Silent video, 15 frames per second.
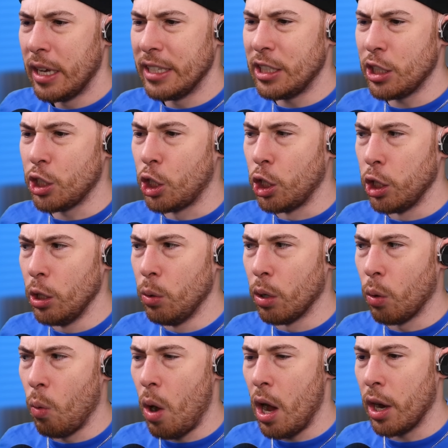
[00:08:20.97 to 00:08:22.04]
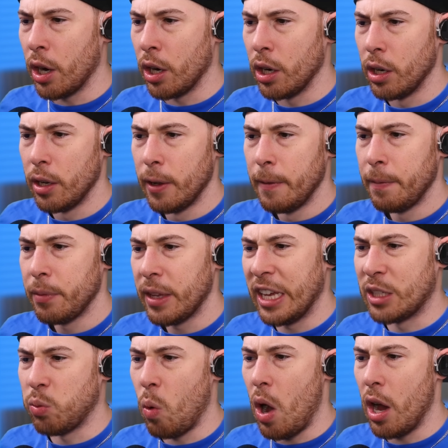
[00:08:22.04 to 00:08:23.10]
Is this glue or water?
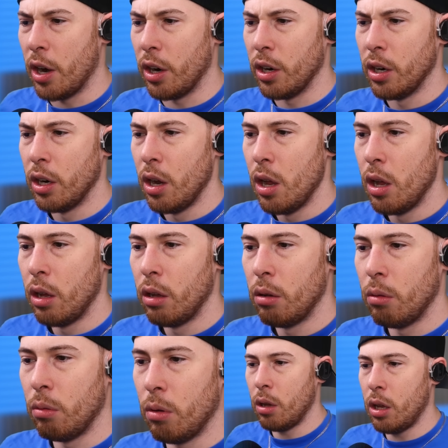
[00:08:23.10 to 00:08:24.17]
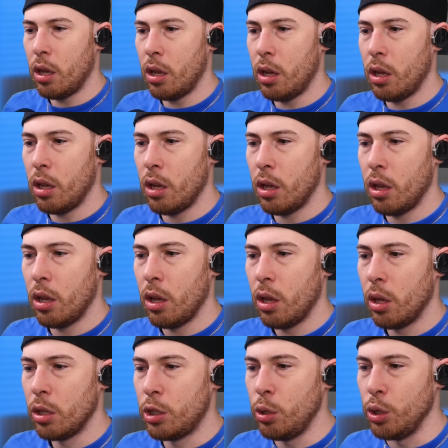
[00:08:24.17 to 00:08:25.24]
It's water. What?
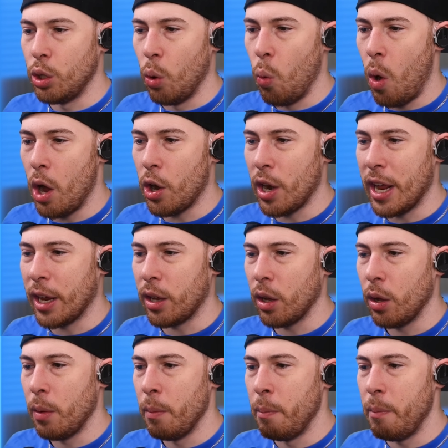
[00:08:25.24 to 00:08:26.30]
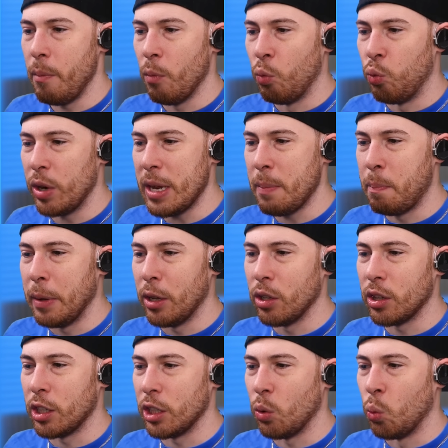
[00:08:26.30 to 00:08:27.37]
Dude, the water like
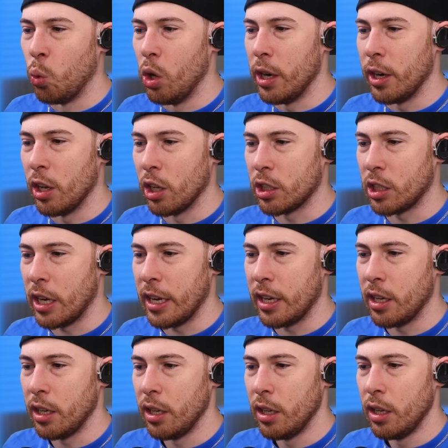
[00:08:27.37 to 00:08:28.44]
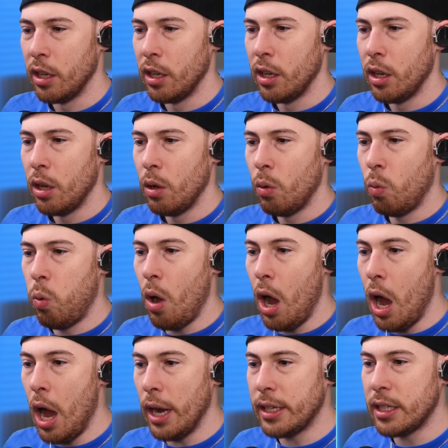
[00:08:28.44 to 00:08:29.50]
rebuilt the wood, it looks like.
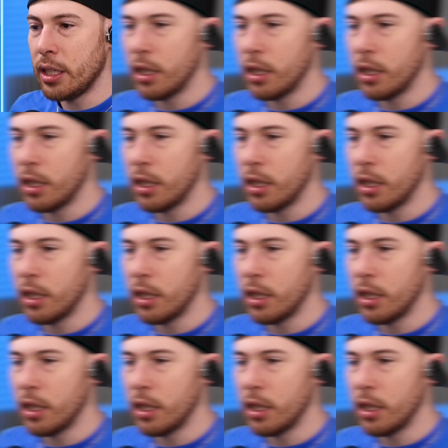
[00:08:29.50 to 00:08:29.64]
What?